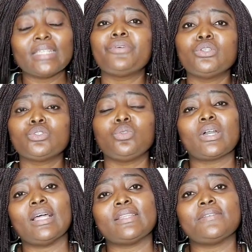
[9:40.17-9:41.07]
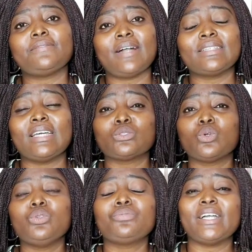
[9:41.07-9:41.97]
Don't to look at the fact that,
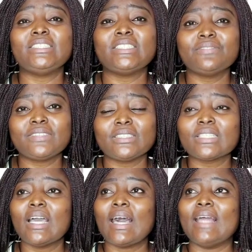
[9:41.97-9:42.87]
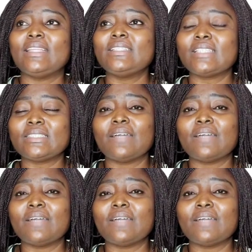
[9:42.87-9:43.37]
oh, you've achieved this at this age,